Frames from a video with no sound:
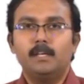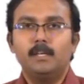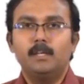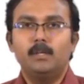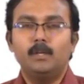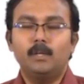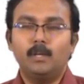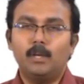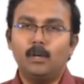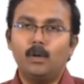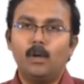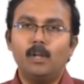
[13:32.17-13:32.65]

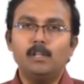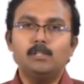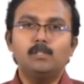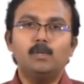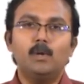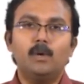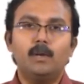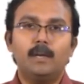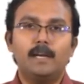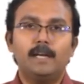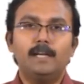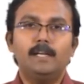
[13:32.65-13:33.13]
You can
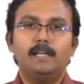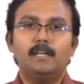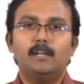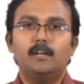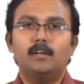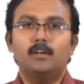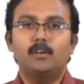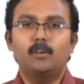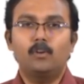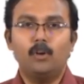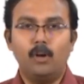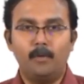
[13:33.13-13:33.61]
also write
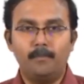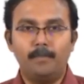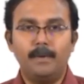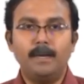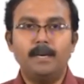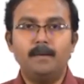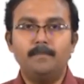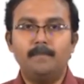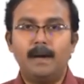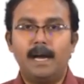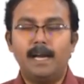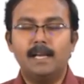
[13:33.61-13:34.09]

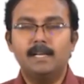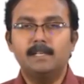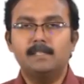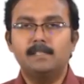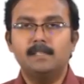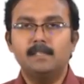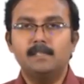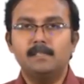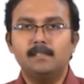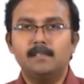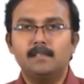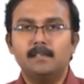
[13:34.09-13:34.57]
component
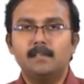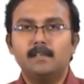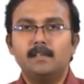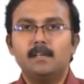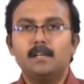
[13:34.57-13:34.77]
balances.